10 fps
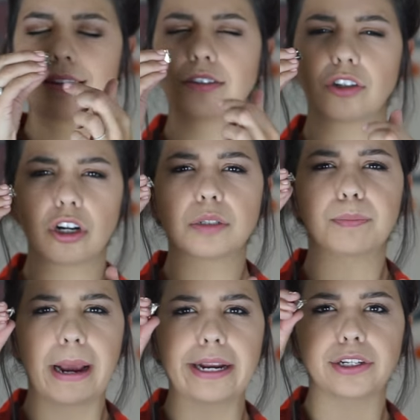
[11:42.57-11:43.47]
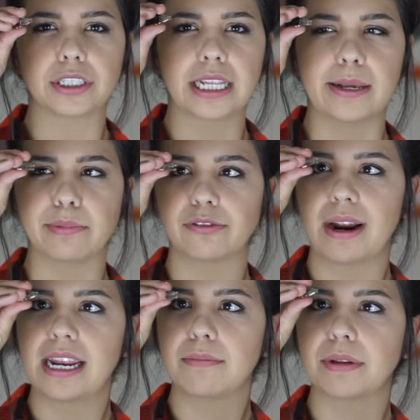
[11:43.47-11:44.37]
they're called binder clips,
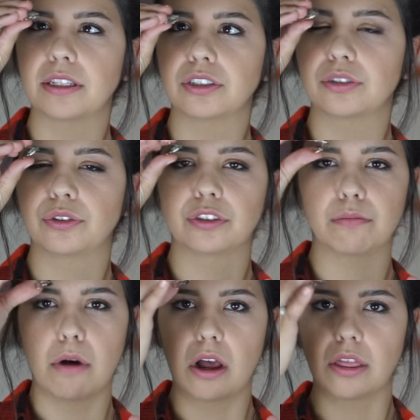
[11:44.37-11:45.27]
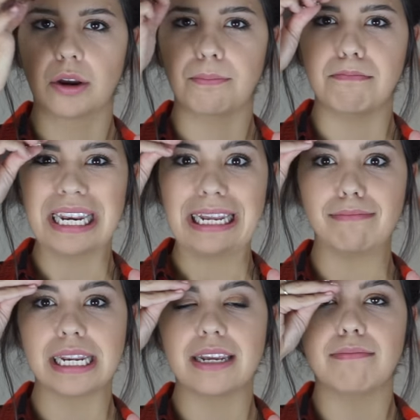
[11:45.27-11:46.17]
right? But they're small. They're mini,
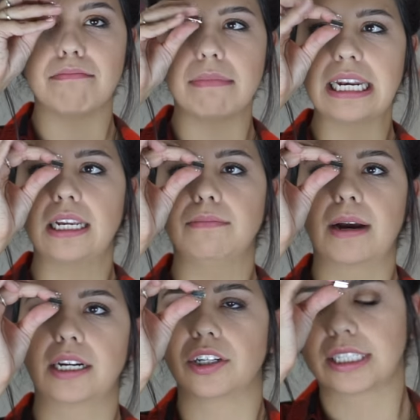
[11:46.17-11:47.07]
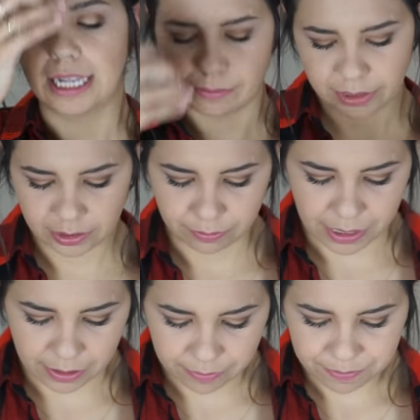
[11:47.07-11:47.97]
mini, mini binder clips,
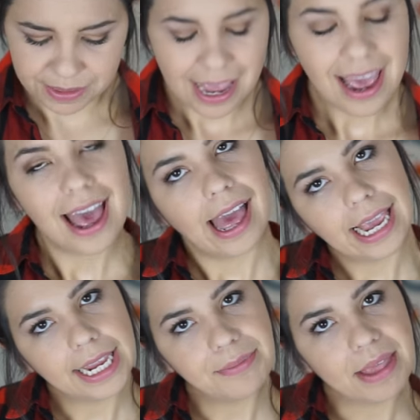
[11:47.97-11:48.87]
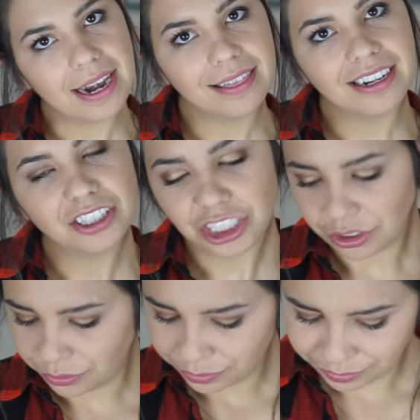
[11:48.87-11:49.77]
but I keep that in there
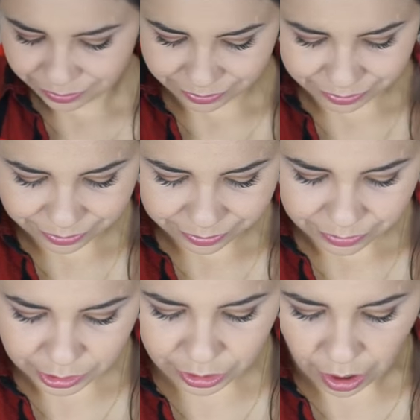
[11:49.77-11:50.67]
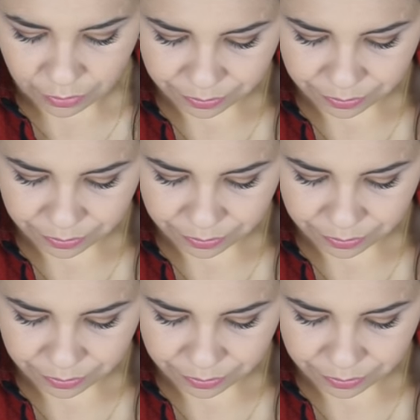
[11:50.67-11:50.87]
too. So,